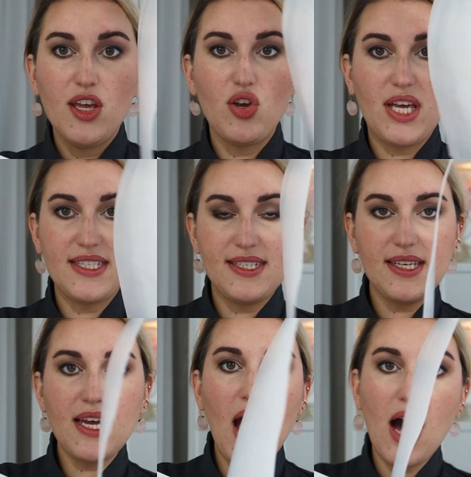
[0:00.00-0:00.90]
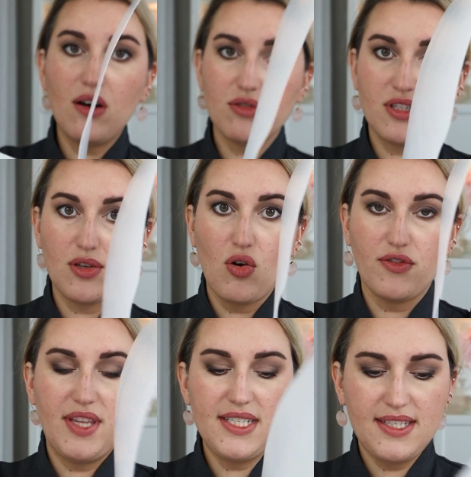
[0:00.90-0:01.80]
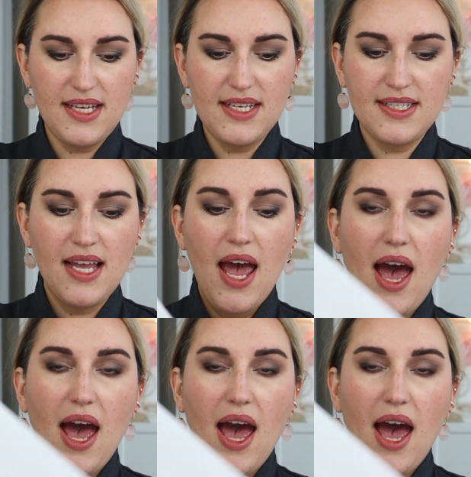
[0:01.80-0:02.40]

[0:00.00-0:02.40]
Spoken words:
you can see how soft this is.